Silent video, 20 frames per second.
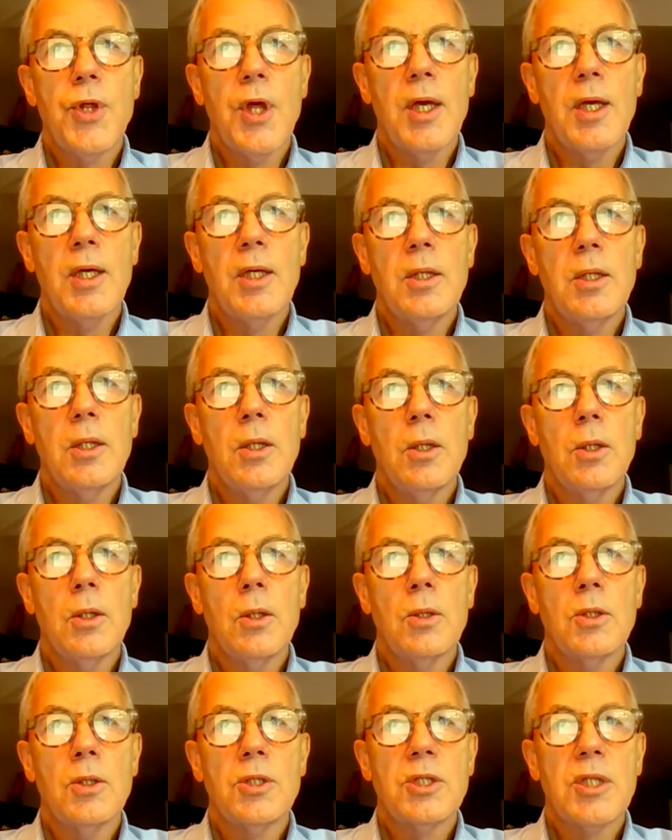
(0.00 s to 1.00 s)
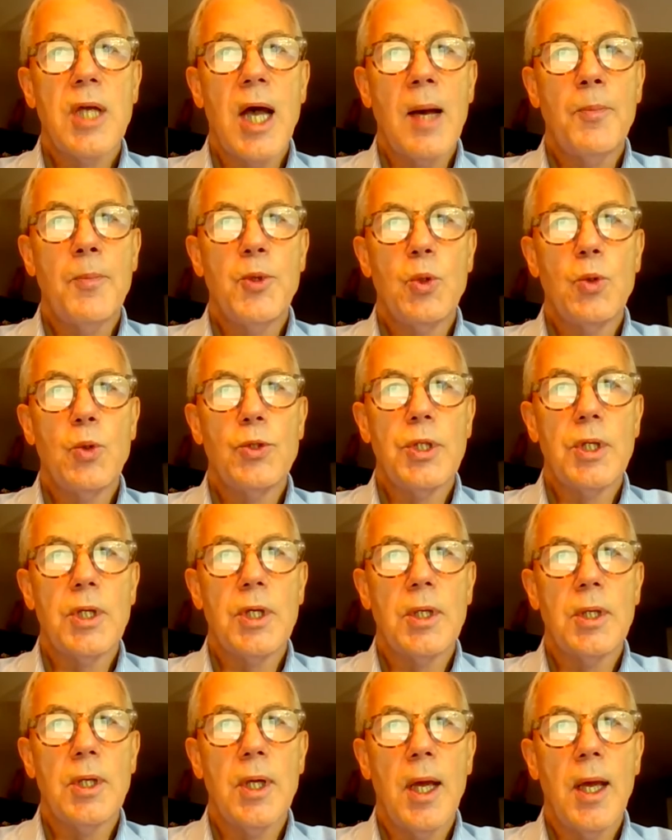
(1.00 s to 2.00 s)
they stop using
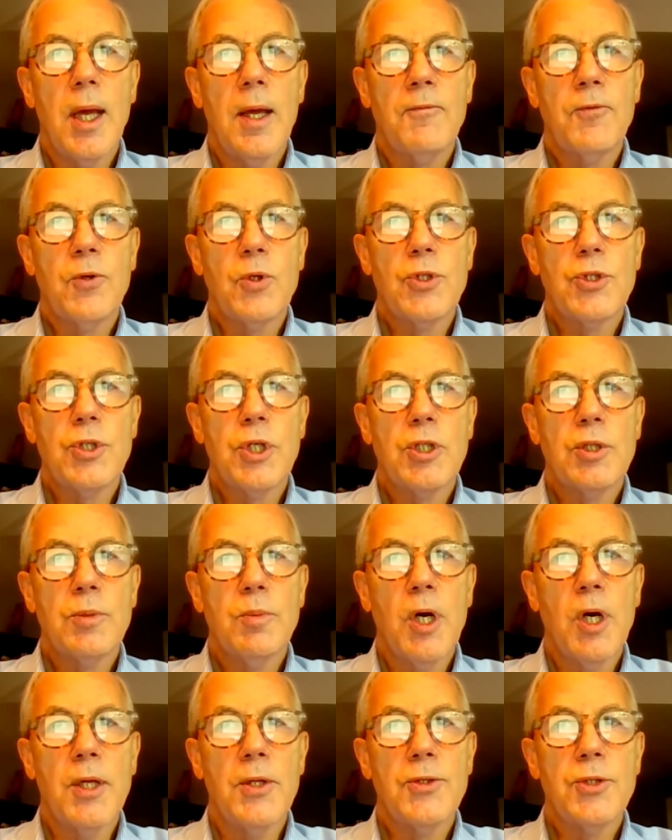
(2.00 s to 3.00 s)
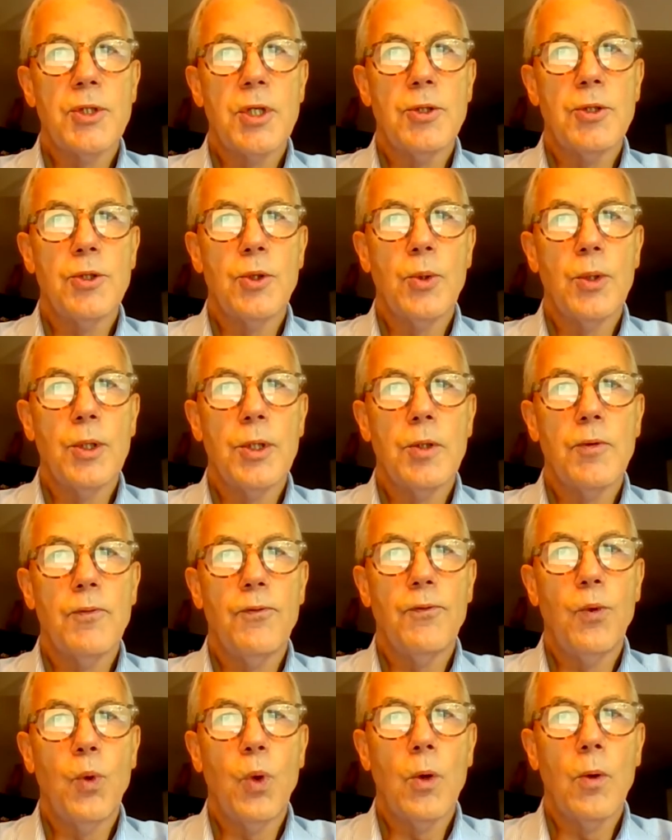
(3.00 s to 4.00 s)
it after 6 months and during the
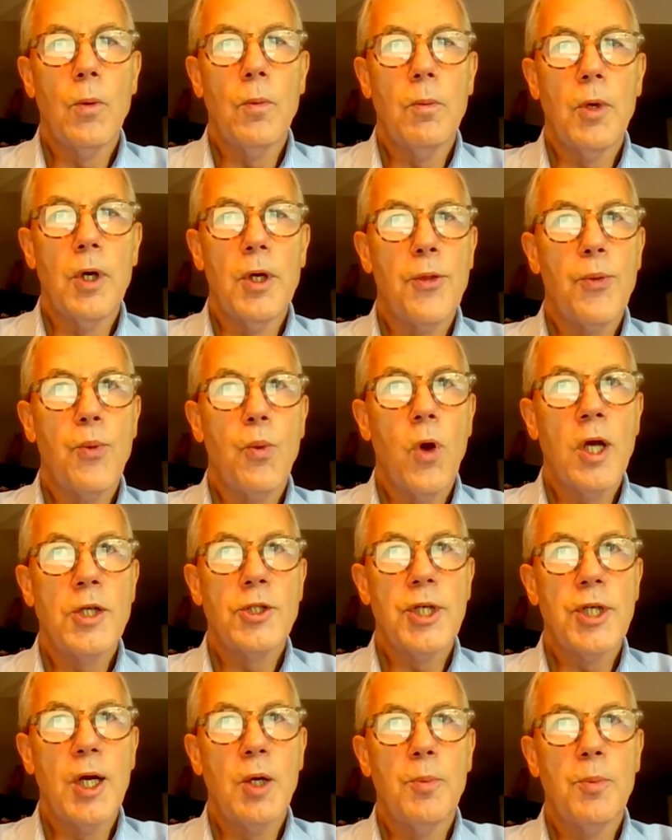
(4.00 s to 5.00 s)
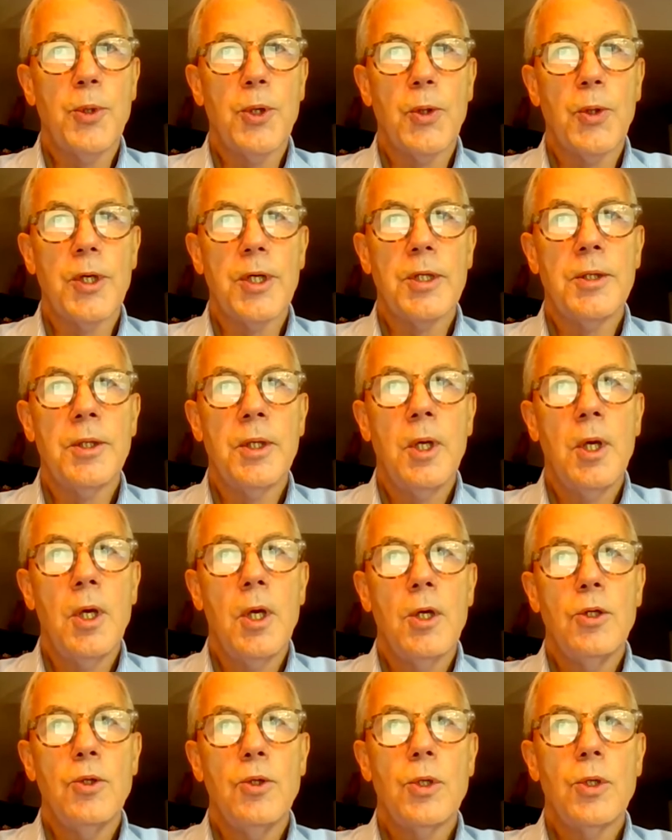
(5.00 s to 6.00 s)
4-month washout period,
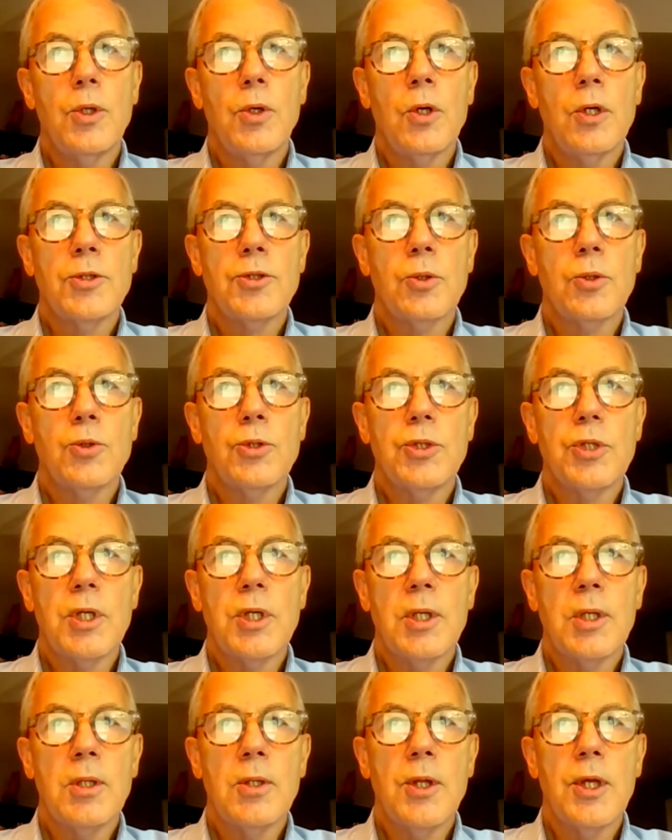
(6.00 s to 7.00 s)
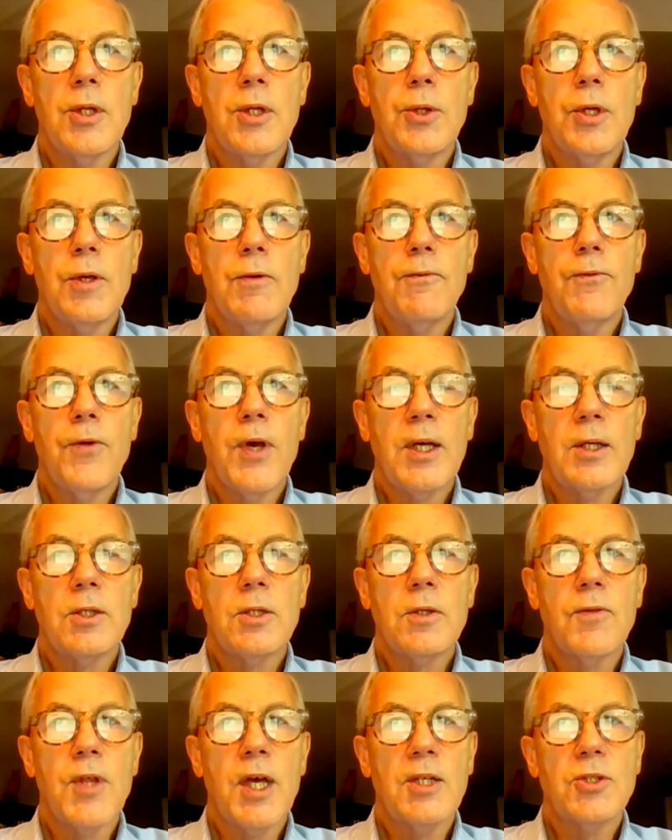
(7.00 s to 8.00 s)
you can also see that the effect
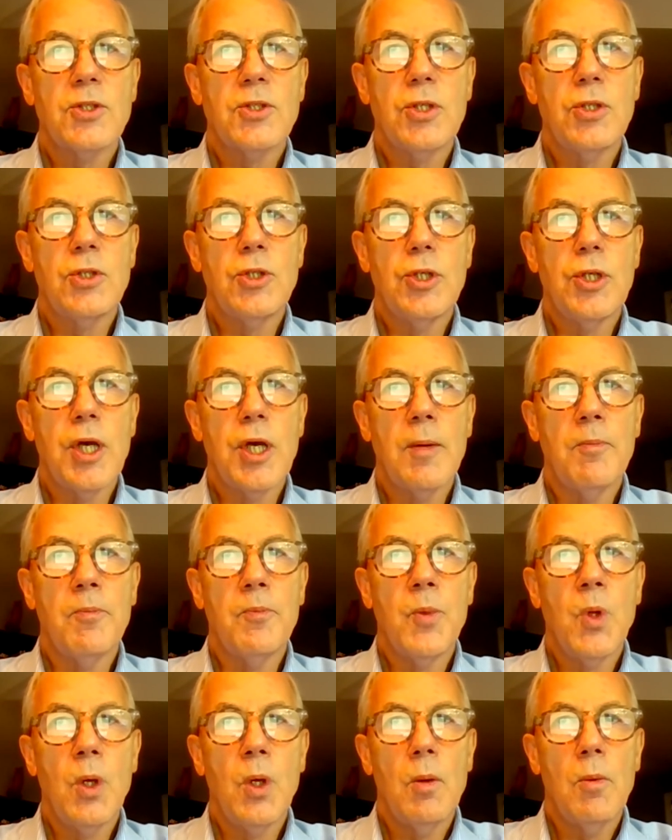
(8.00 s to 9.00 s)
of that CGM